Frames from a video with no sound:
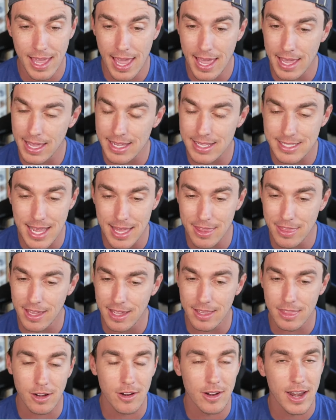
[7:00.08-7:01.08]
Yankees. I
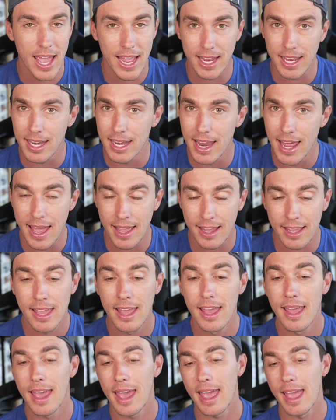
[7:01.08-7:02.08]
think they're neck and neck.
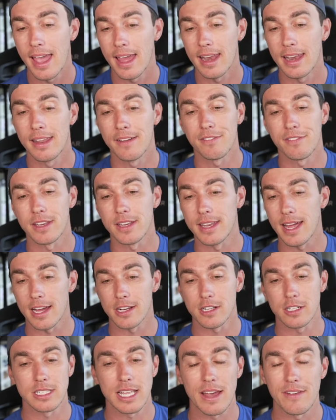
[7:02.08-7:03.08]
And if the
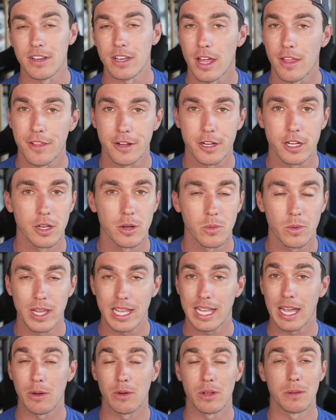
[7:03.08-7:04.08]
Dodgers have another good
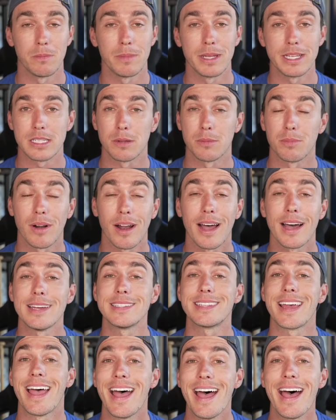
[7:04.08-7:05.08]
week, I wouldn't be
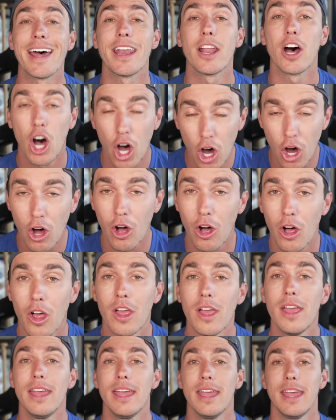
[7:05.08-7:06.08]
surprised at all
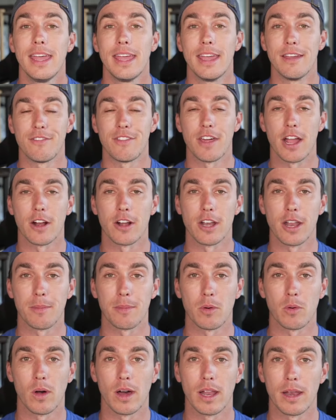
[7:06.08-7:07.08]
if they are
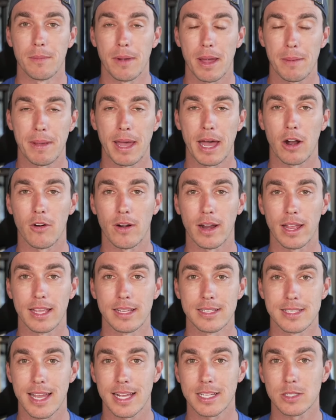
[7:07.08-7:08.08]
number one in my power
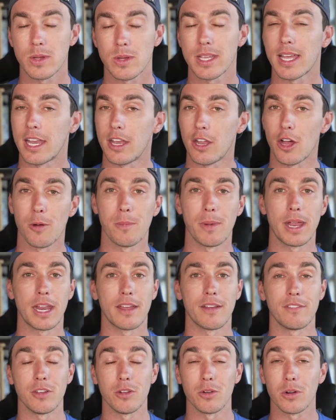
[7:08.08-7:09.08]
rankings next week. I know many
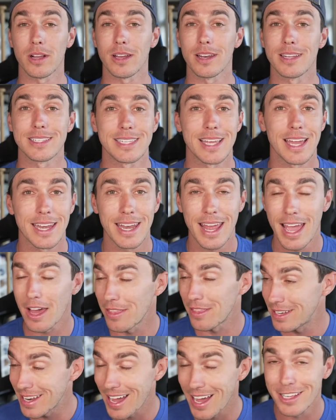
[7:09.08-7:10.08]
of you are going to say now
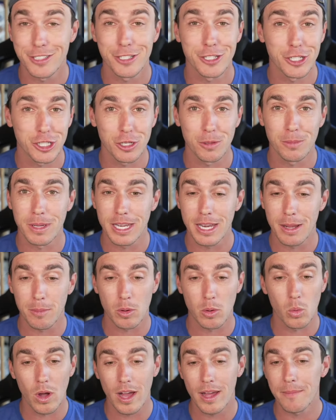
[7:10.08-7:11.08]
the Dodgers should be
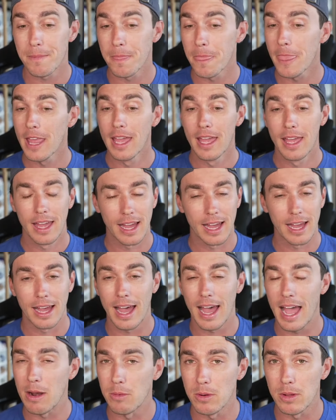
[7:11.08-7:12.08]
number one.
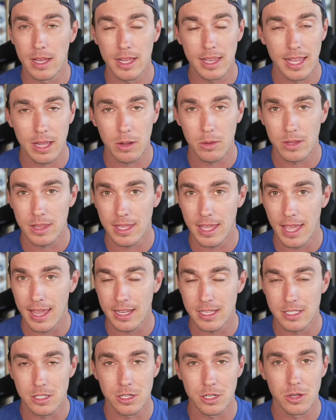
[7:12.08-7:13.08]
I really like what the
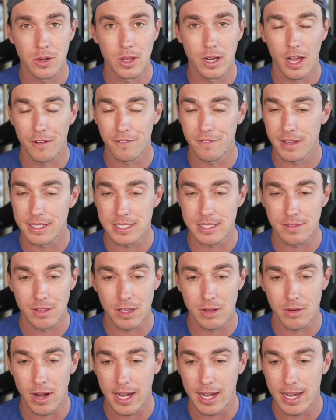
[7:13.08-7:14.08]
Yankees are doing
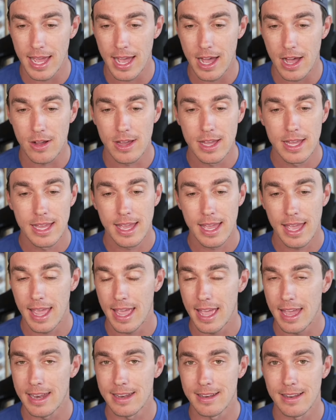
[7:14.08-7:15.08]
offensively right now.
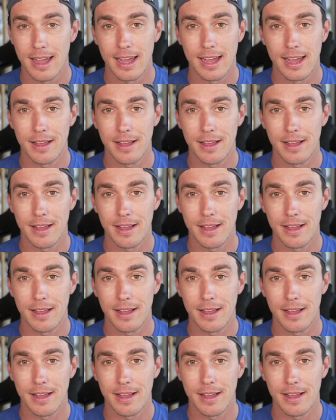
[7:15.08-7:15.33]
And,